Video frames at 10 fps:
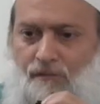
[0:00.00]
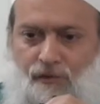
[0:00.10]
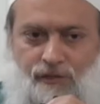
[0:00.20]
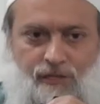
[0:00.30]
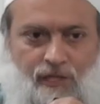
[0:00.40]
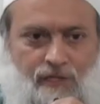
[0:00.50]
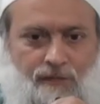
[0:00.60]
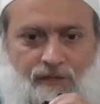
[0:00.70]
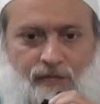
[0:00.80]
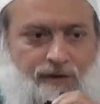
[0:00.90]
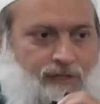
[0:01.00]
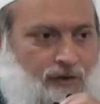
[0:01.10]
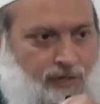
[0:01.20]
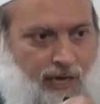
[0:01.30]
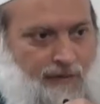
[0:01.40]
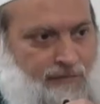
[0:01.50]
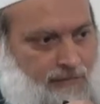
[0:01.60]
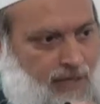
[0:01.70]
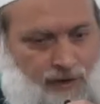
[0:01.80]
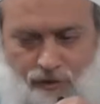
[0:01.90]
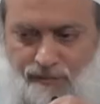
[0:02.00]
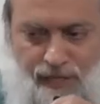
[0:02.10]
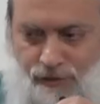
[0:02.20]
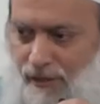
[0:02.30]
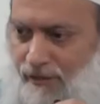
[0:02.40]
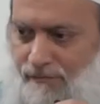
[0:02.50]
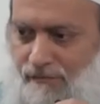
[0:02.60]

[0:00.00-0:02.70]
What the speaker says: precedes because there is no time. How do you measure it?